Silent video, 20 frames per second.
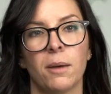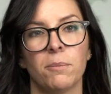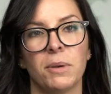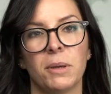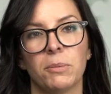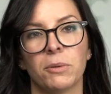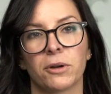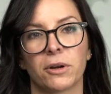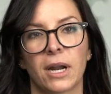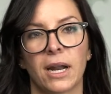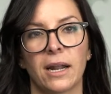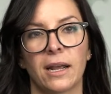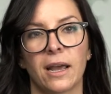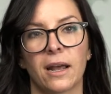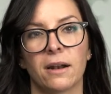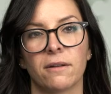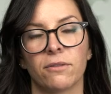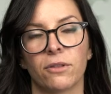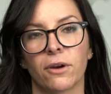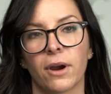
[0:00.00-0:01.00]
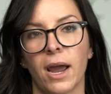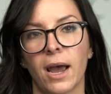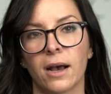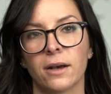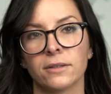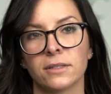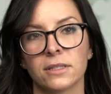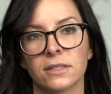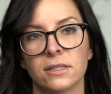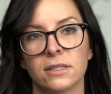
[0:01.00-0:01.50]
people are getting out of their
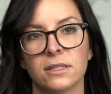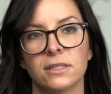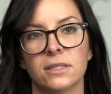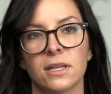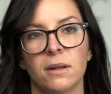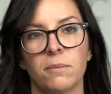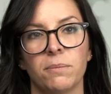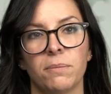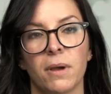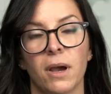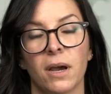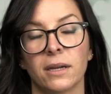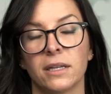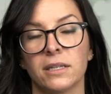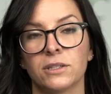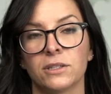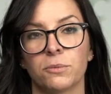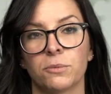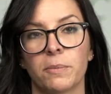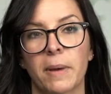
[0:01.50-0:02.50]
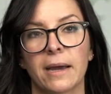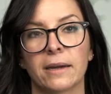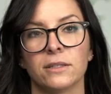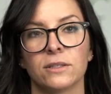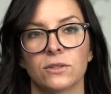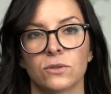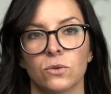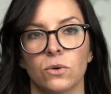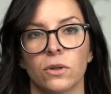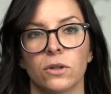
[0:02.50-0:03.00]
houses and kids are back
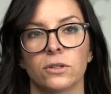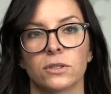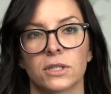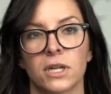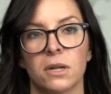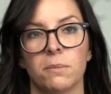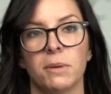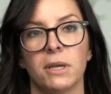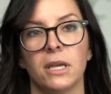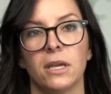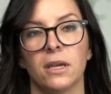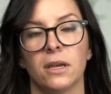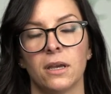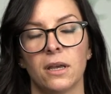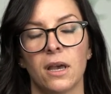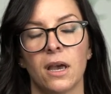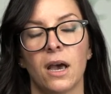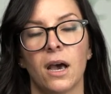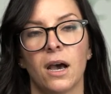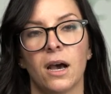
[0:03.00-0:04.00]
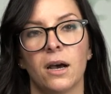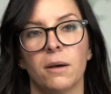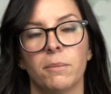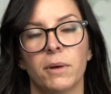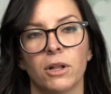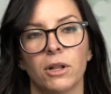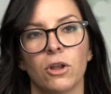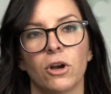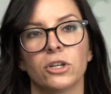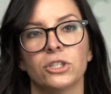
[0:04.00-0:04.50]
in school, there's going to be
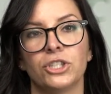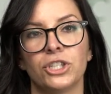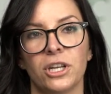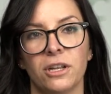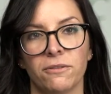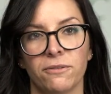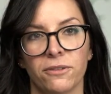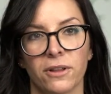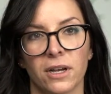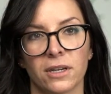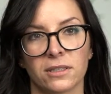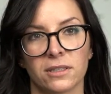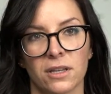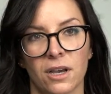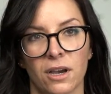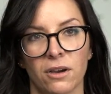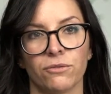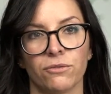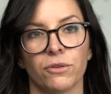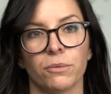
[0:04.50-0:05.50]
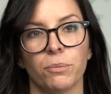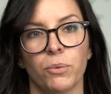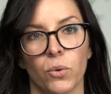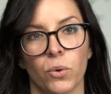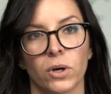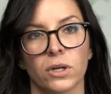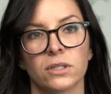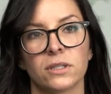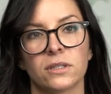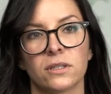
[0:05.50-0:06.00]
a large influx of
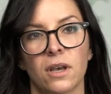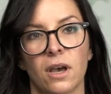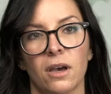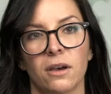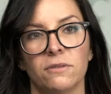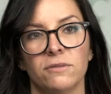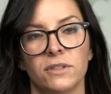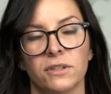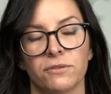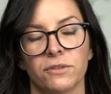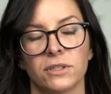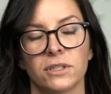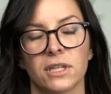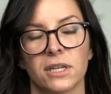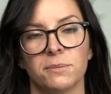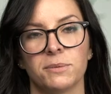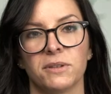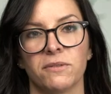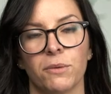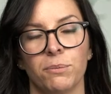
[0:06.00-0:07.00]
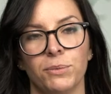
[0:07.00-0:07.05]
reports of different types of